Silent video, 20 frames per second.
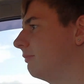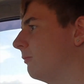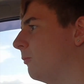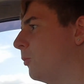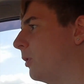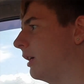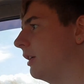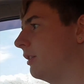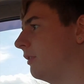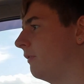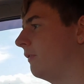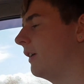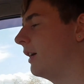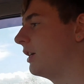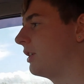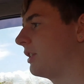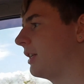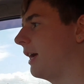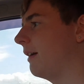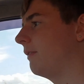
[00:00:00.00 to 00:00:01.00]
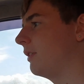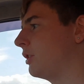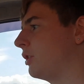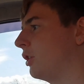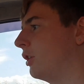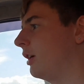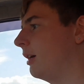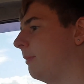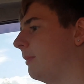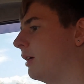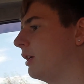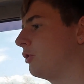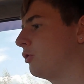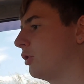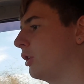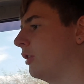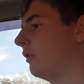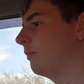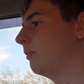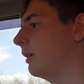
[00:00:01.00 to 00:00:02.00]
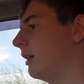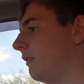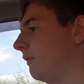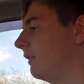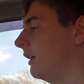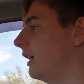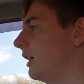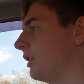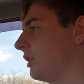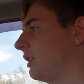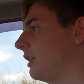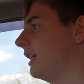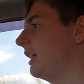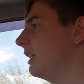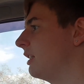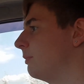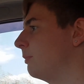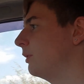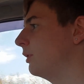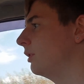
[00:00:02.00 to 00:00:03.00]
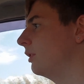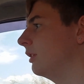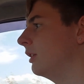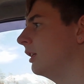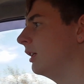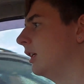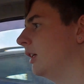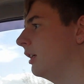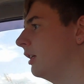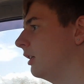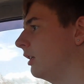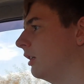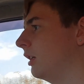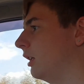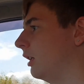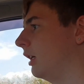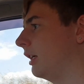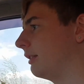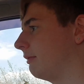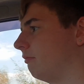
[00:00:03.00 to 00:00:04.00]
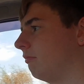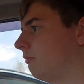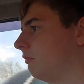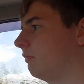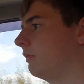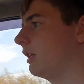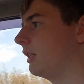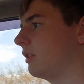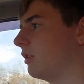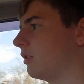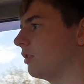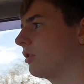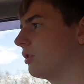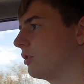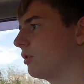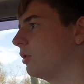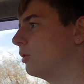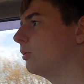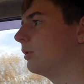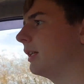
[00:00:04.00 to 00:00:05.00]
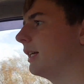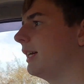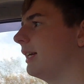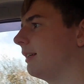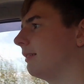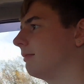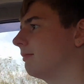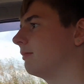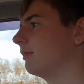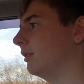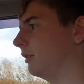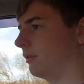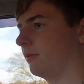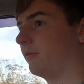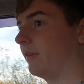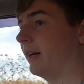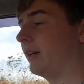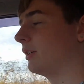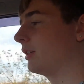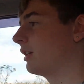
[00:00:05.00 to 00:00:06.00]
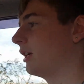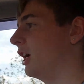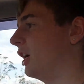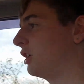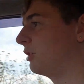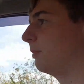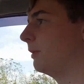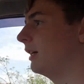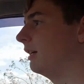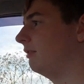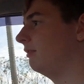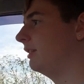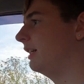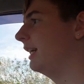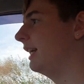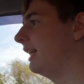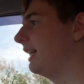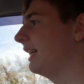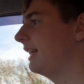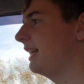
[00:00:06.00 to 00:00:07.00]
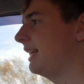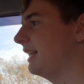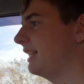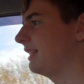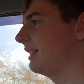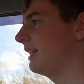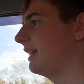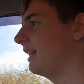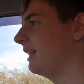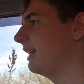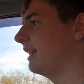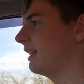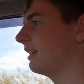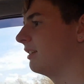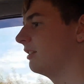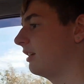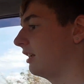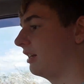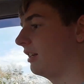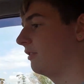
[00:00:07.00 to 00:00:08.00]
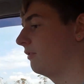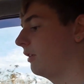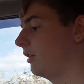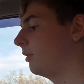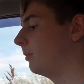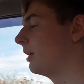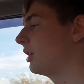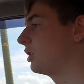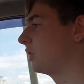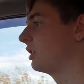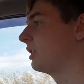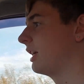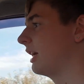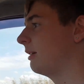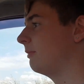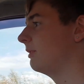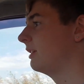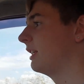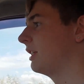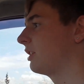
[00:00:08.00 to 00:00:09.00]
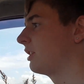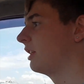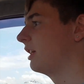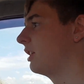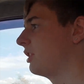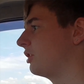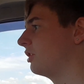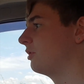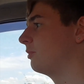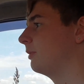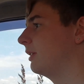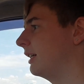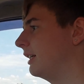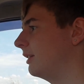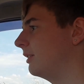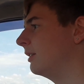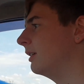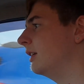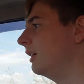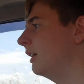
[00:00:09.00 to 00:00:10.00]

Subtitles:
Well, the first ever time I drove my first T-Sport, I didn't stall it. I found the clutch bite really easy, and it's very much the same with this clutch as well.